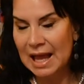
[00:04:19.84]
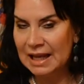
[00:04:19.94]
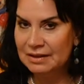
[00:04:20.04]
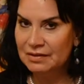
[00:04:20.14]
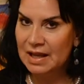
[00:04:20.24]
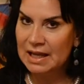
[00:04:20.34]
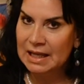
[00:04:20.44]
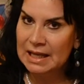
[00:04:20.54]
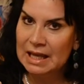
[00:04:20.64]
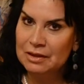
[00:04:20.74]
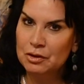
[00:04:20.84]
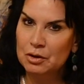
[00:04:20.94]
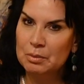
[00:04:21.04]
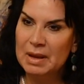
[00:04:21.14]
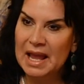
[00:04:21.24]
And if they can get
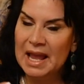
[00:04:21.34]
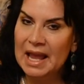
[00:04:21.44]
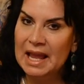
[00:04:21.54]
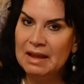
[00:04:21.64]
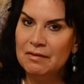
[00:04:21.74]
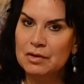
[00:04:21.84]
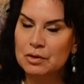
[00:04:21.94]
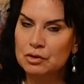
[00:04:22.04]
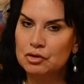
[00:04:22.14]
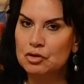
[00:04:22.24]
their behaviors